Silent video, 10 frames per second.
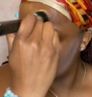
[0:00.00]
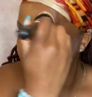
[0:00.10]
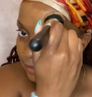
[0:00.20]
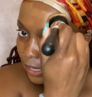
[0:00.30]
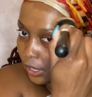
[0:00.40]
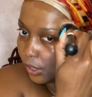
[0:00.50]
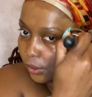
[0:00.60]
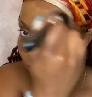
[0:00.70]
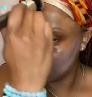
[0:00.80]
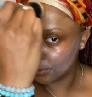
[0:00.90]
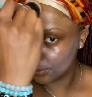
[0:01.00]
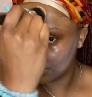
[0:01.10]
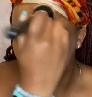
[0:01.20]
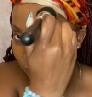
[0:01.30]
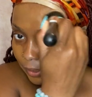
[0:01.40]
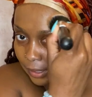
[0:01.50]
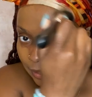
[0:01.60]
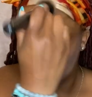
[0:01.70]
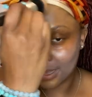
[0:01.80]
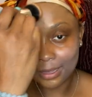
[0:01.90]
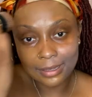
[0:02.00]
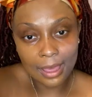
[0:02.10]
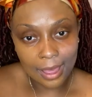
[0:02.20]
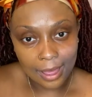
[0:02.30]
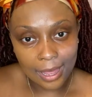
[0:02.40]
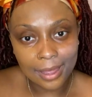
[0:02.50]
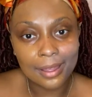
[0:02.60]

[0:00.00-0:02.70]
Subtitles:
So yeah,